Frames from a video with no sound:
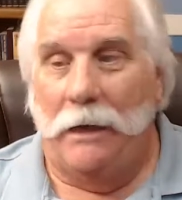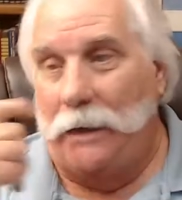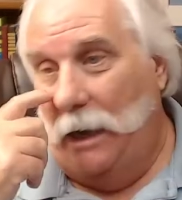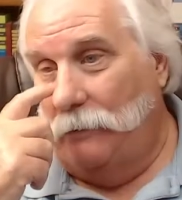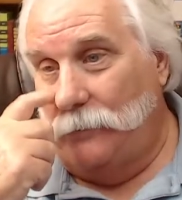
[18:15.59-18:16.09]

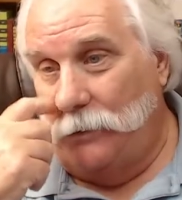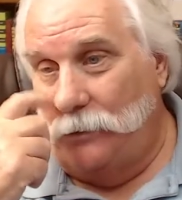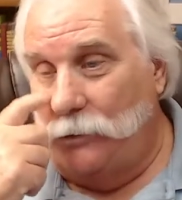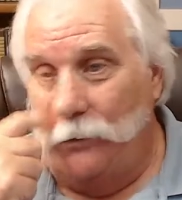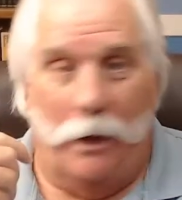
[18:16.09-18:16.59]
Now,
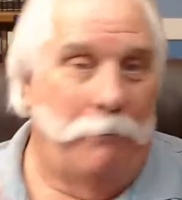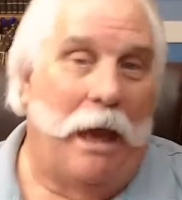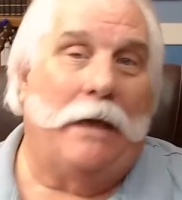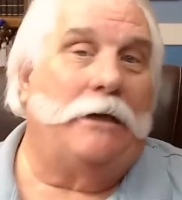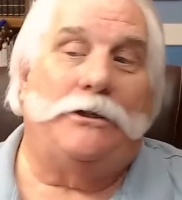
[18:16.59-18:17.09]
do they
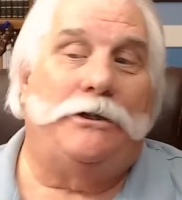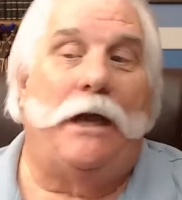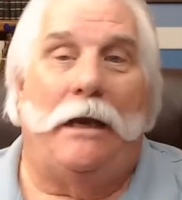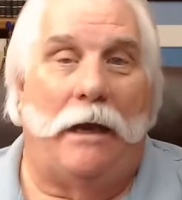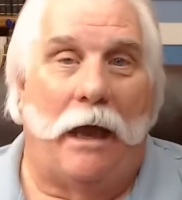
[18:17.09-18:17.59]
manage
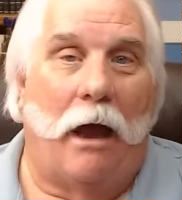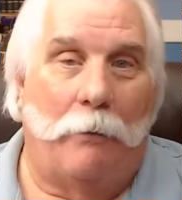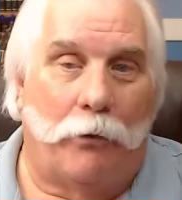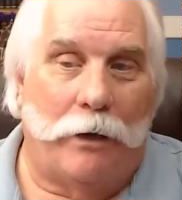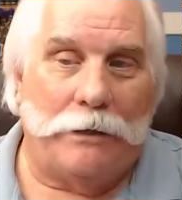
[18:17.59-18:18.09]
day-to-day
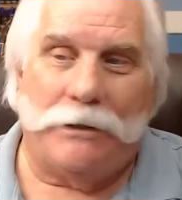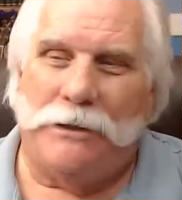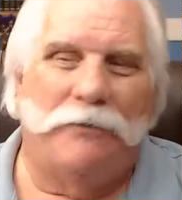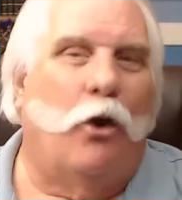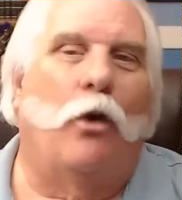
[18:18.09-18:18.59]

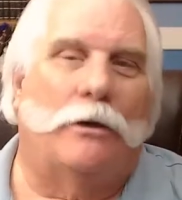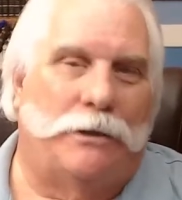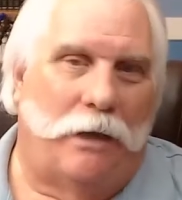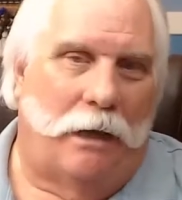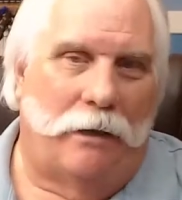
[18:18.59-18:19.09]
operations? Of
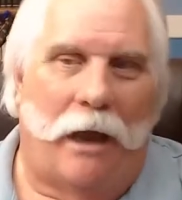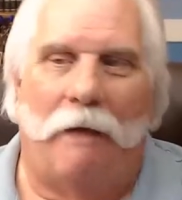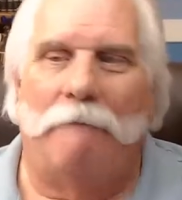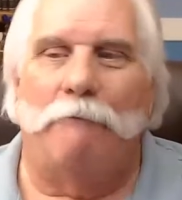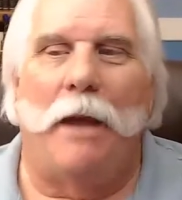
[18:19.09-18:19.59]
course not. They
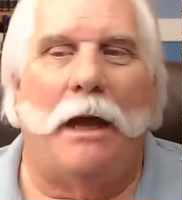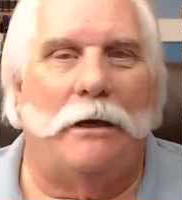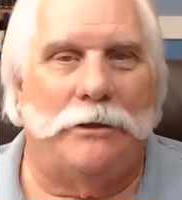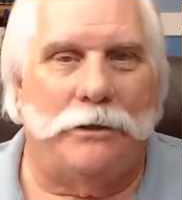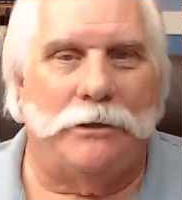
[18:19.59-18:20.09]
have
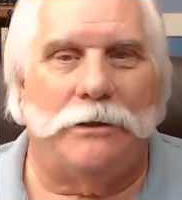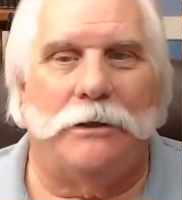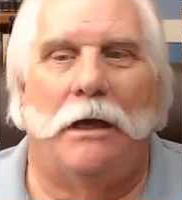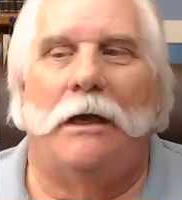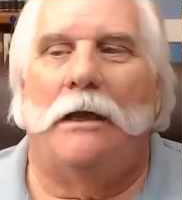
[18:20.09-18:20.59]
managers,
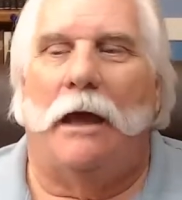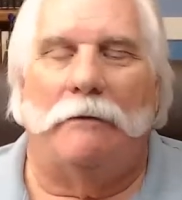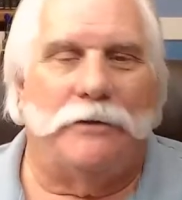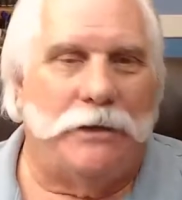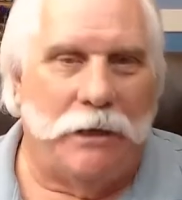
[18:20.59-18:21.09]
they
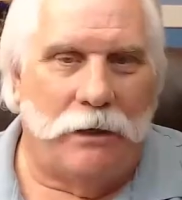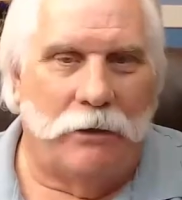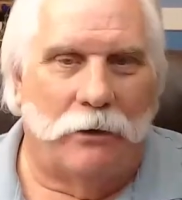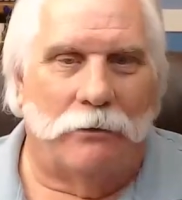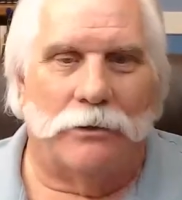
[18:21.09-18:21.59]
have
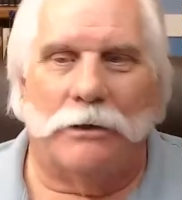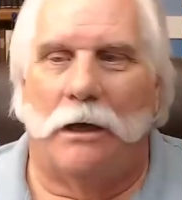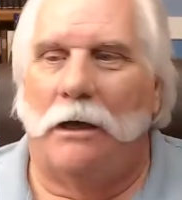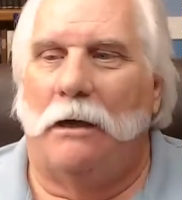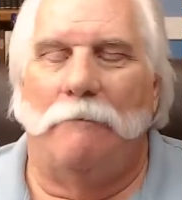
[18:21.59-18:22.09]
CEOs
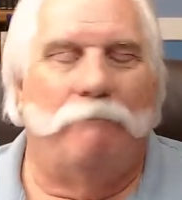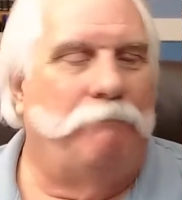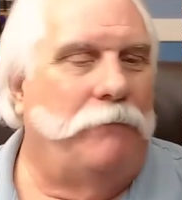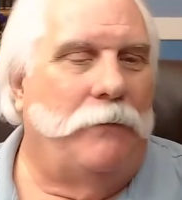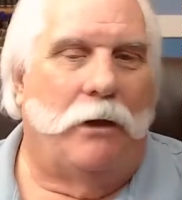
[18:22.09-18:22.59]

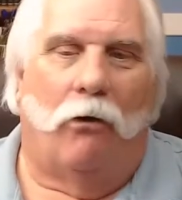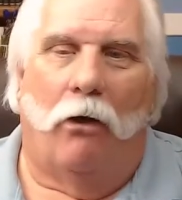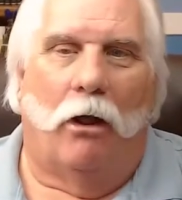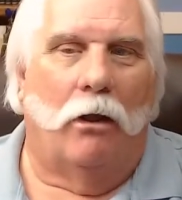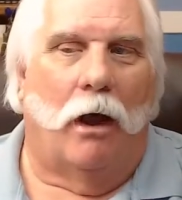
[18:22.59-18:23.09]
that
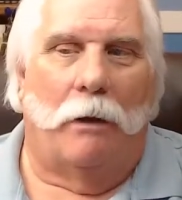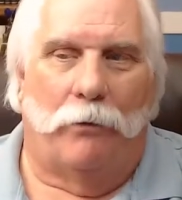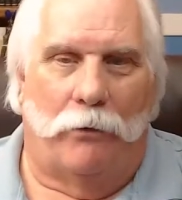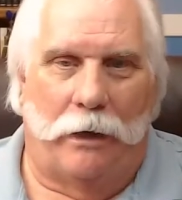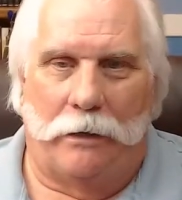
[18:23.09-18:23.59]
all
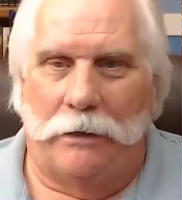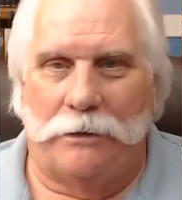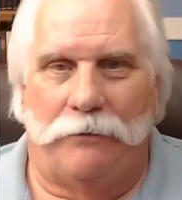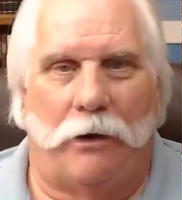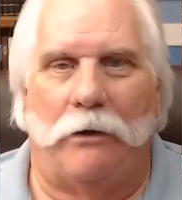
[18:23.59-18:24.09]
operate
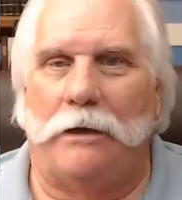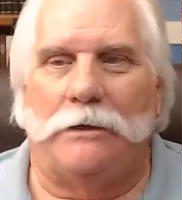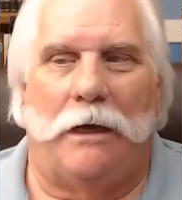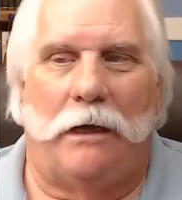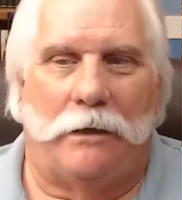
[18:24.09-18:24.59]
these
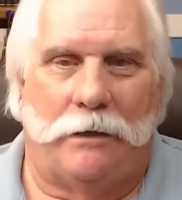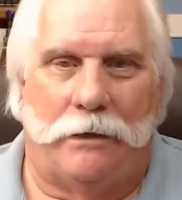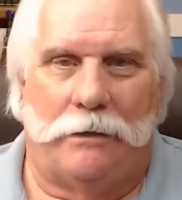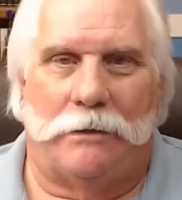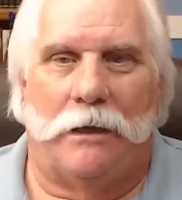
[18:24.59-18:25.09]
various
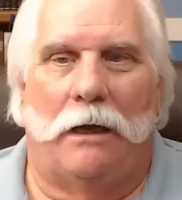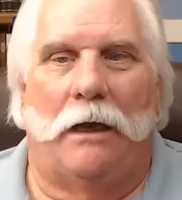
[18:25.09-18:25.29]
entities,